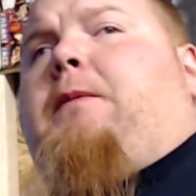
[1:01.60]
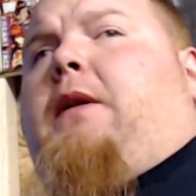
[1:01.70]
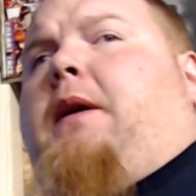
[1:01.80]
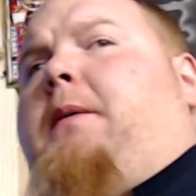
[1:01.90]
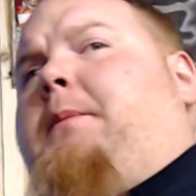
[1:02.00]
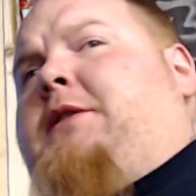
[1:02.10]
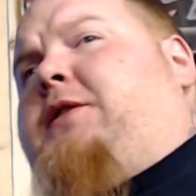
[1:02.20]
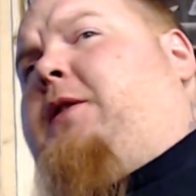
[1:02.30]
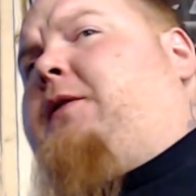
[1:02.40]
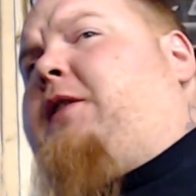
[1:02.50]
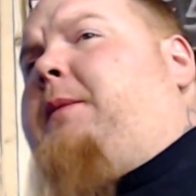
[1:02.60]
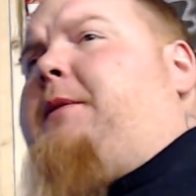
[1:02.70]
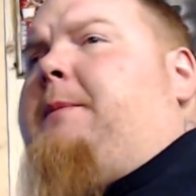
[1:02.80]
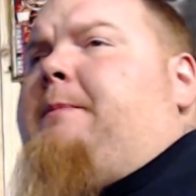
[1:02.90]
But you know something?